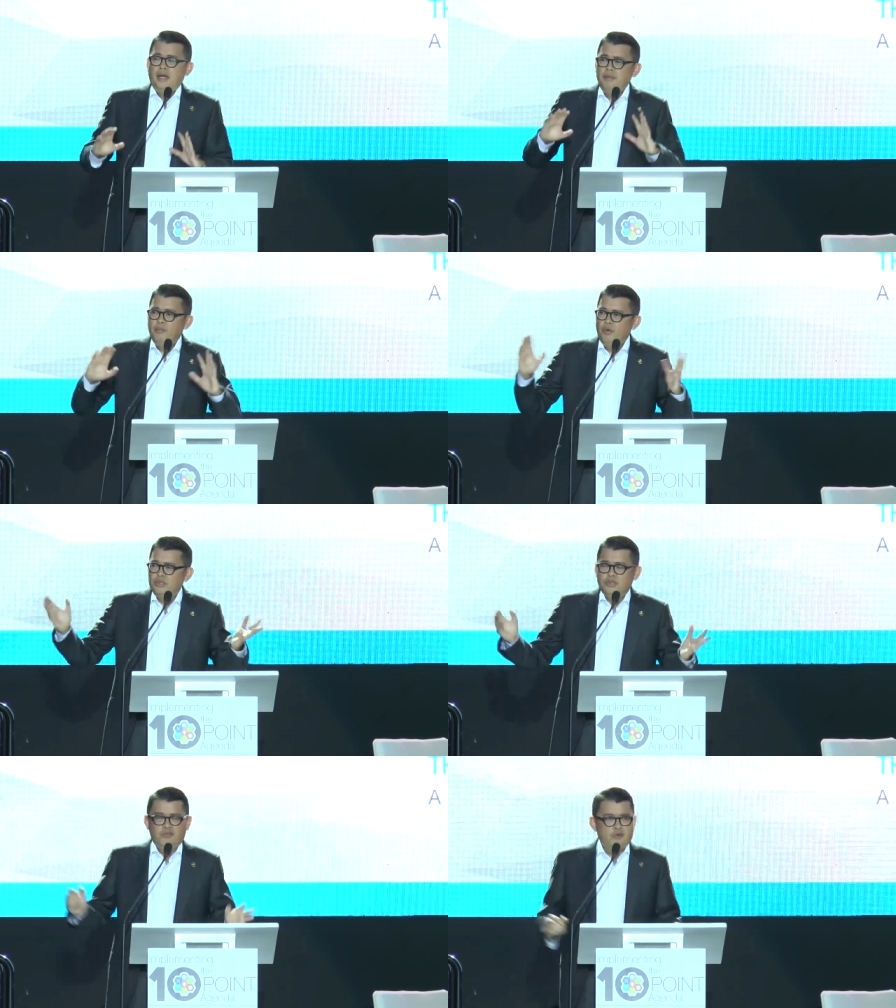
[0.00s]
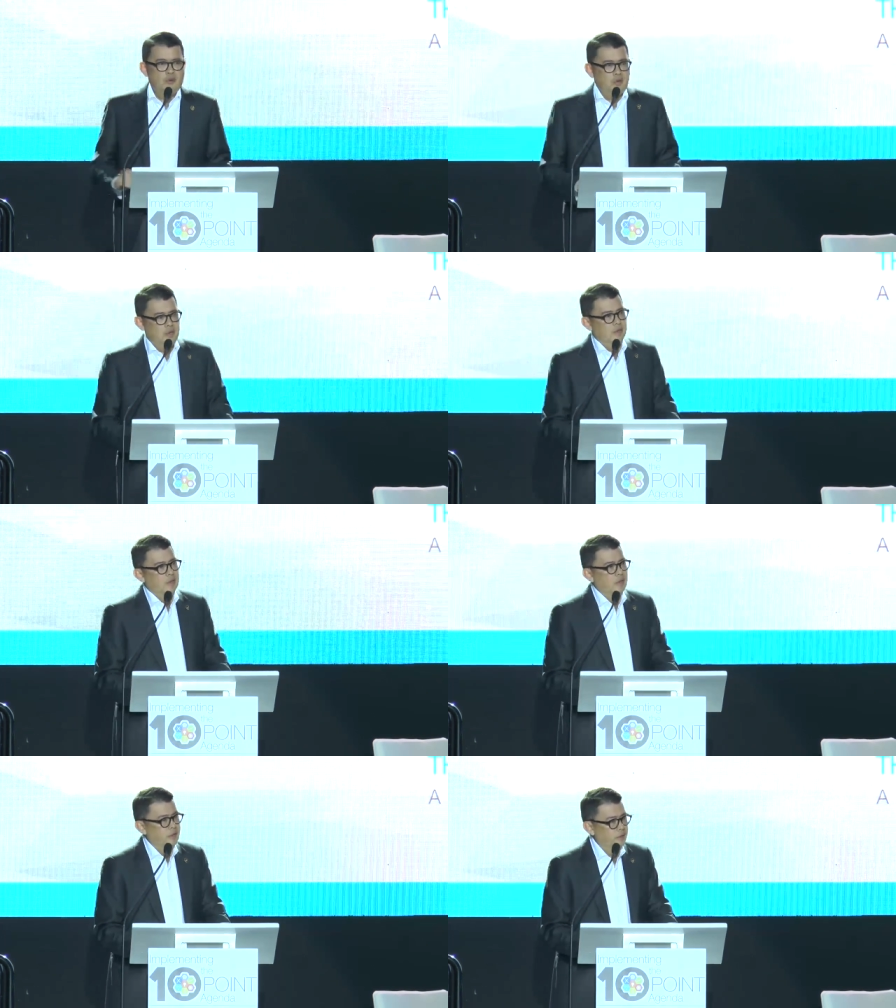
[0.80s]
And most of all,
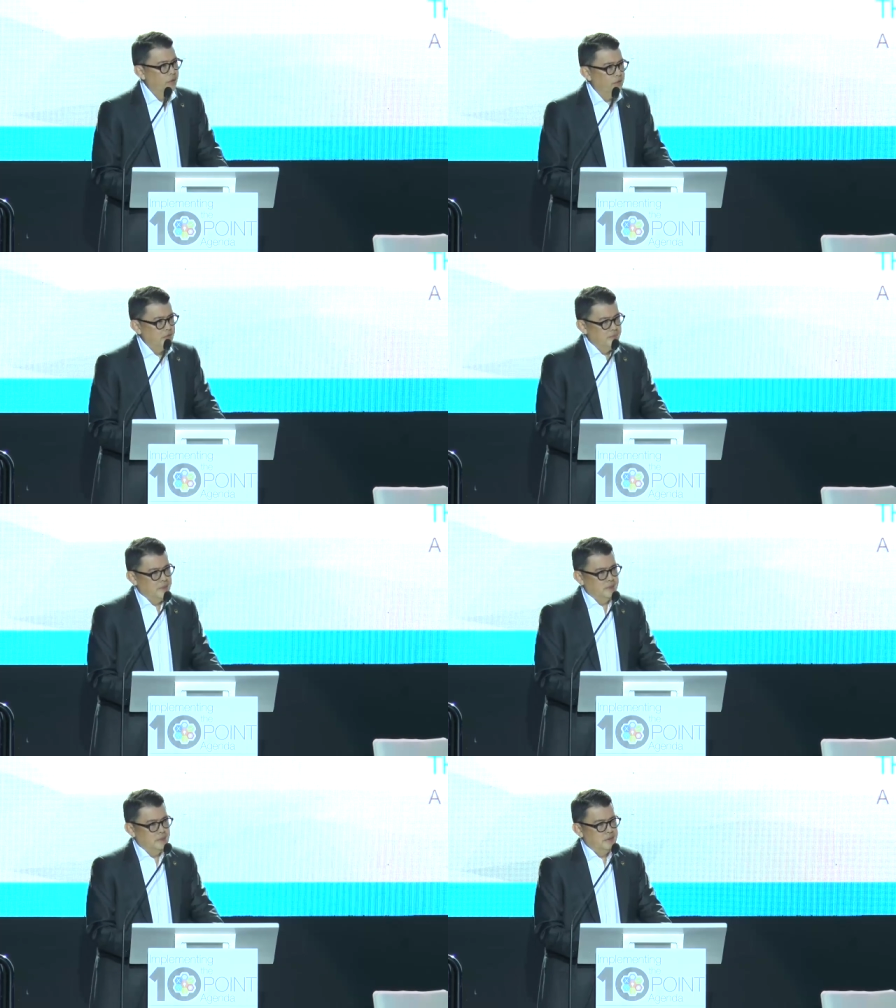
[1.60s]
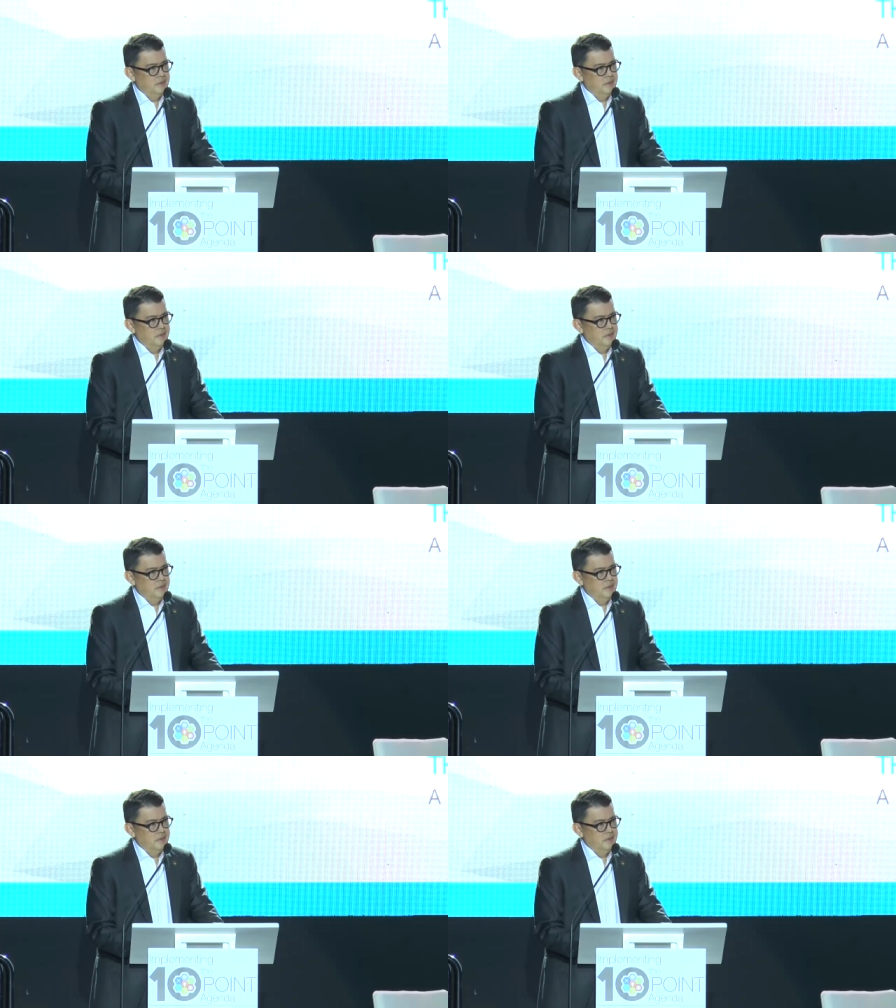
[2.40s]
government.